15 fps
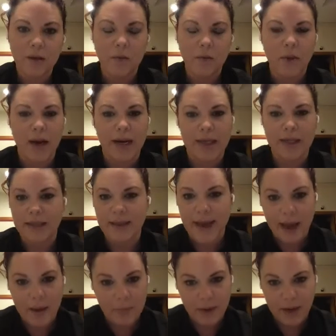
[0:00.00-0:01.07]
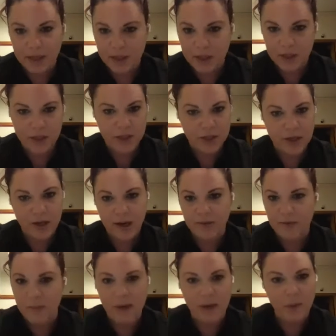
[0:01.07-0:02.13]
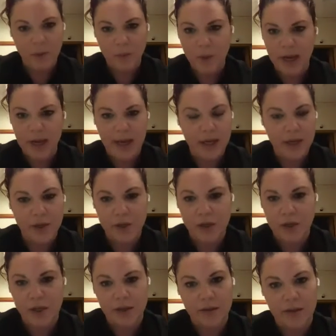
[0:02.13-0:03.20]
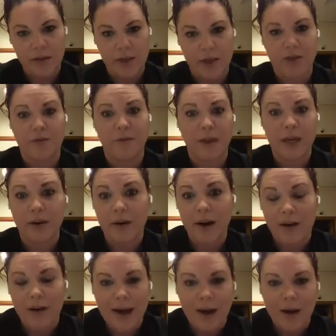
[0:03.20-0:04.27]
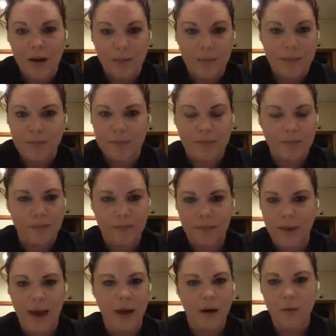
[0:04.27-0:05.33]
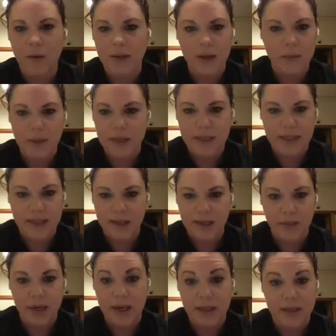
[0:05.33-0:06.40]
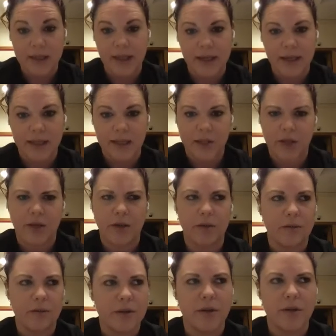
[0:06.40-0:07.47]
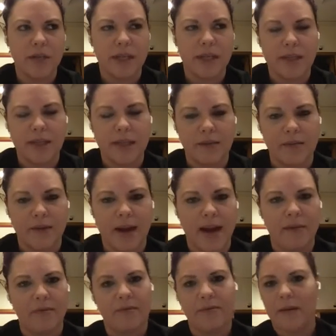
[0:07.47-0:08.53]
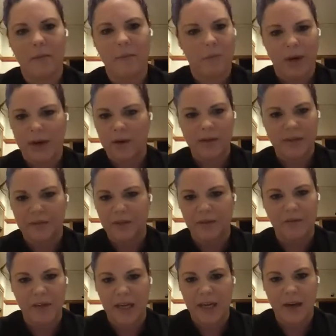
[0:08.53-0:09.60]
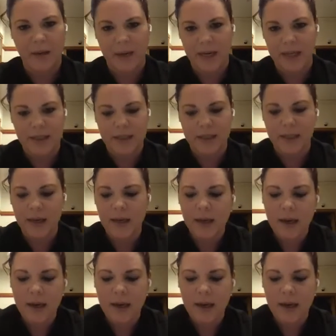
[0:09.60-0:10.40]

when it's that much of a minimum wage to just figure out how to run the business. I mean, it's huge. $13.65 when it goes to 15. I mean, it's